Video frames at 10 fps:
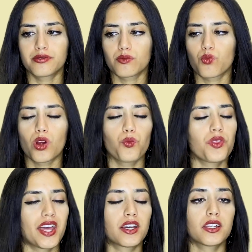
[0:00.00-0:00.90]
what
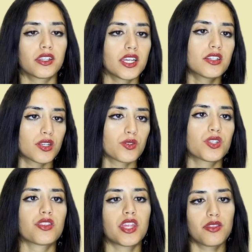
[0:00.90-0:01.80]
that could lead to.
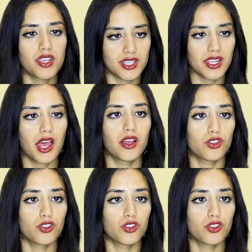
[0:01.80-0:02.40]
So then this